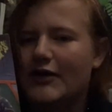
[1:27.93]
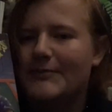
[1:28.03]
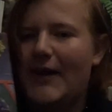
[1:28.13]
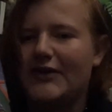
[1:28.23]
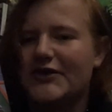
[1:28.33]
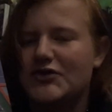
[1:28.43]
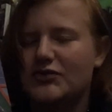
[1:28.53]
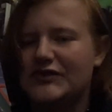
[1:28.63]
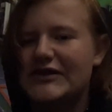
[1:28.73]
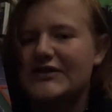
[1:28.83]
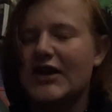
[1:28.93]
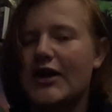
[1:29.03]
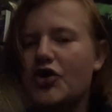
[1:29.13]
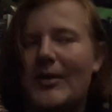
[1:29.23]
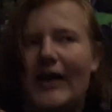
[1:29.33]
Back to school season, I
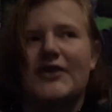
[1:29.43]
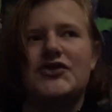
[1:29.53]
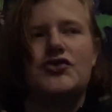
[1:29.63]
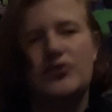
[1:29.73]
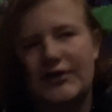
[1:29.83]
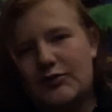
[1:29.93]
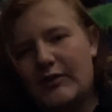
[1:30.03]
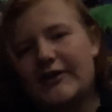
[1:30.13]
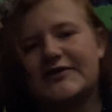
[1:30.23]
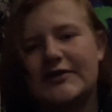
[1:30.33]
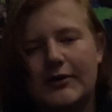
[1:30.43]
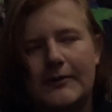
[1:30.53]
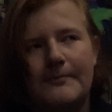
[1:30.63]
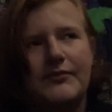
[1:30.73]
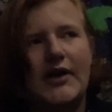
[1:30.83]
go back to school this Wednesday.
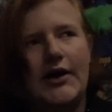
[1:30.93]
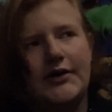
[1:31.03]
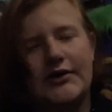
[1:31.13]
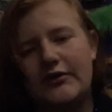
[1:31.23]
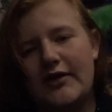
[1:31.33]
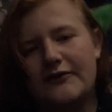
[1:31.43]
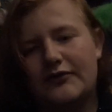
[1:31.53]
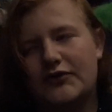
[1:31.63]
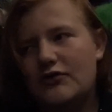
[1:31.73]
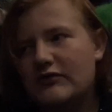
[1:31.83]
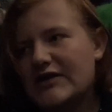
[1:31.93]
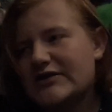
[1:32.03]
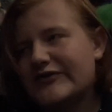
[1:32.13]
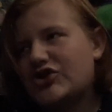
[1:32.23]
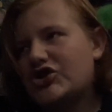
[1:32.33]
I could give two less
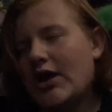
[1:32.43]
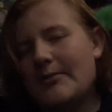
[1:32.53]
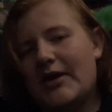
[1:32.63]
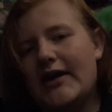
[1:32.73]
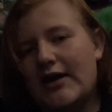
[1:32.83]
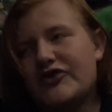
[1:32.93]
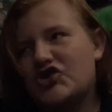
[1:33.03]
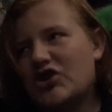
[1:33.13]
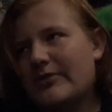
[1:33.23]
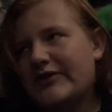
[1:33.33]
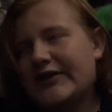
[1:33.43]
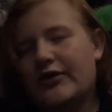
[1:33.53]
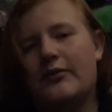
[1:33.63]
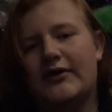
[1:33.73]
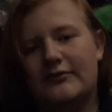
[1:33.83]
of a shit. I mean, I give a shit because I
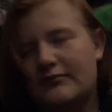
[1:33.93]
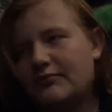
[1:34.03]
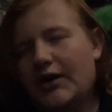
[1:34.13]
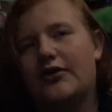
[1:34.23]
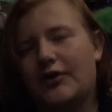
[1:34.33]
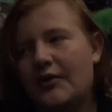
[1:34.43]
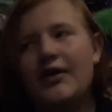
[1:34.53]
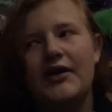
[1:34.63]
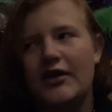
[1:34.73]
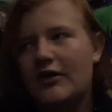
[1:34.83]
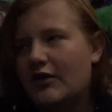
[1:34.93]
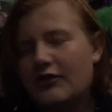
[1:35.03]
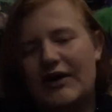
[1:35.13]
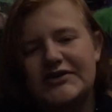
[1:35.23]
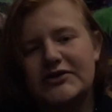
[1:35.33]
don't, I don't know.
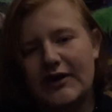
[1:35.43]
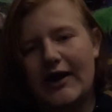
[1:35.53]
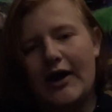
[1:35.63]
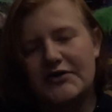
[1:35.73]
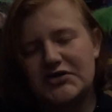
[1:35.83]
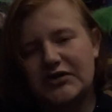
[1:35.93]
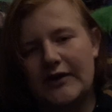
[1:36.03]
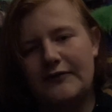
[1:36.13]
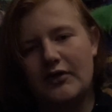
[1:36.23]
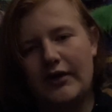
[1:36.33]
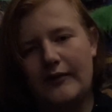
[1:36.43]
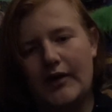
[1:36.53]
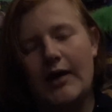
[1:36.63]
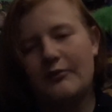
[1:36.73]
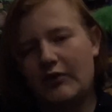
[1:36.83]
Grades don't count until ninth grade.
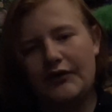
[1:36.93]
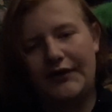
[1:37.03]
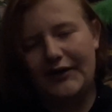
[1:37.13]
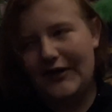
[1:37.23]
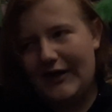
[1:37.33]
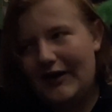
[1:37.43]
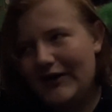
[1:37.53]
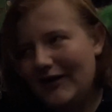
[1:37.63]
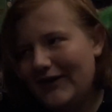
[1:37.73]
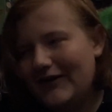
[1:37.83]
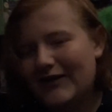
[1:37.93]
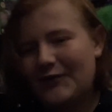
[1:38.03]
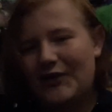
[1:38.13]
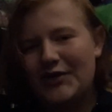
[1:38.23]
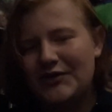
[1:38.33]
I'm literally not kidding. if
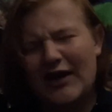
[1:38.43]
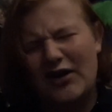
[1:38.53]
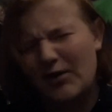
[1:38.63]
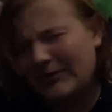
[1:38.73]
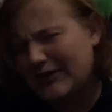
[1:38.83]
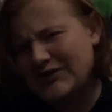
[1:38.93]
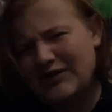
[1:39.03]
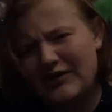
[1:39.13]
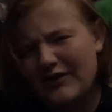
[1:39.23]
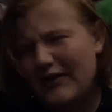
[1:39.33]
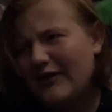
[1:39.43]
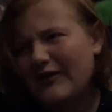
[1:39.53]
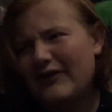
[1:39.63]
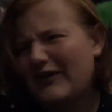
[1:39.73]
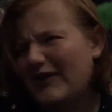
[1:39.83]
I do terrible this year,
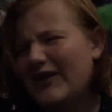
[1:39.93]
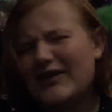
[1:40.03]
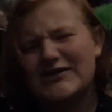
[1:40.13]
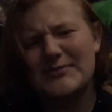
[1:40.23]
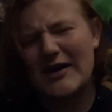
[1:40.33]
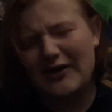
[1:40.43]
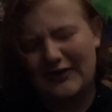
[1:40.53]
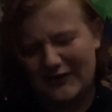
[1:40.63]
it doesn't matter.